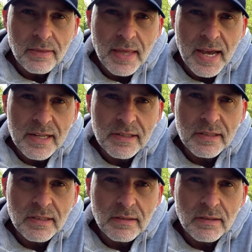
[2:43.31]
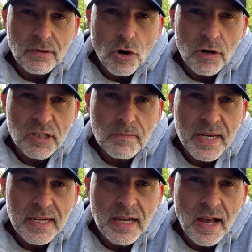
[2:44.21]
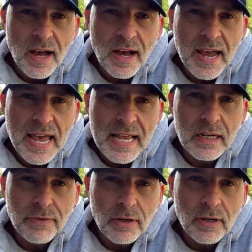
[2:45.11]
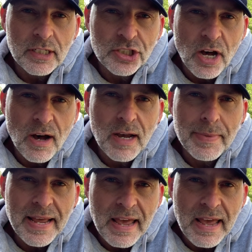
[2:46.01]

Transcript: that has cost me a hell of a lot of time and